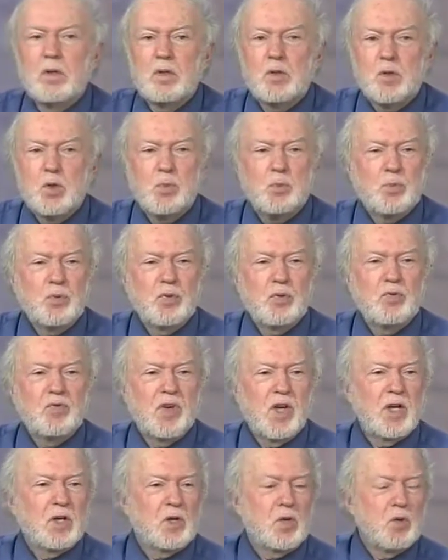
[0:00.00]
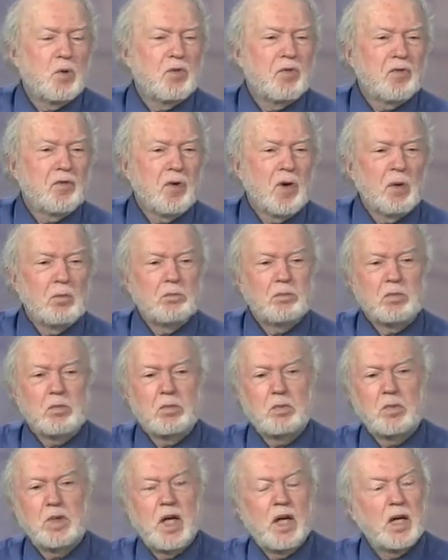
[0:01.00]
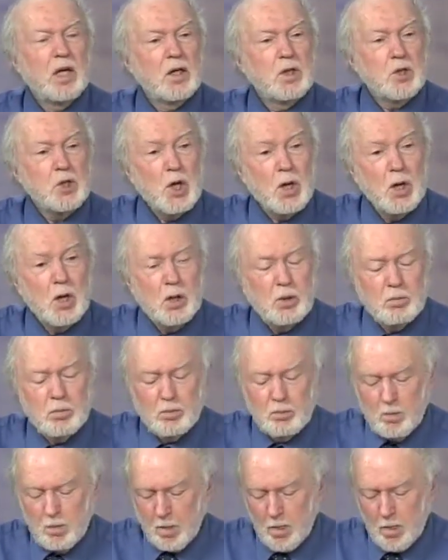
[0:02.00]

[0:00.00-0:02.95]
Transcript: to prevent you from getting a job,